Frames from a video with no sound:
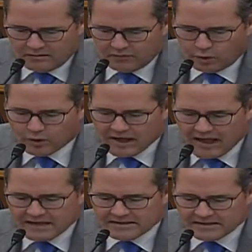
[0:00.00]
Florida
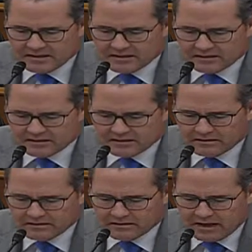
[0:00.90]
has the
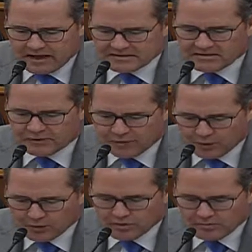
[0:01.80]
has the
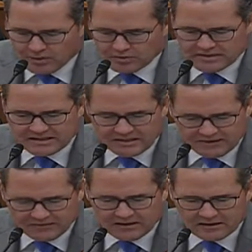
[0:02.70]
third most
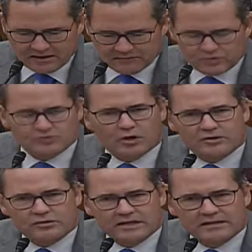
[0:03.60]
significant
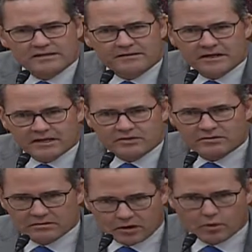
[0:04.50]
infrastructure needs in the
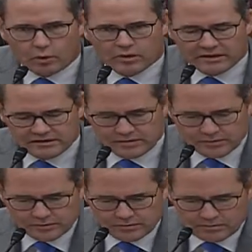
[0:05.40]
nation, according
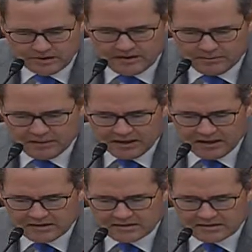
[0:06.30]
to the
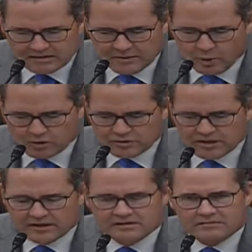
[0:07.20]
EPA's Clean
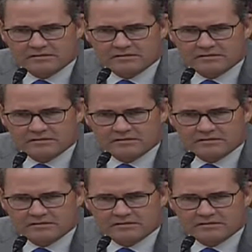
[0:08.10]
Watershed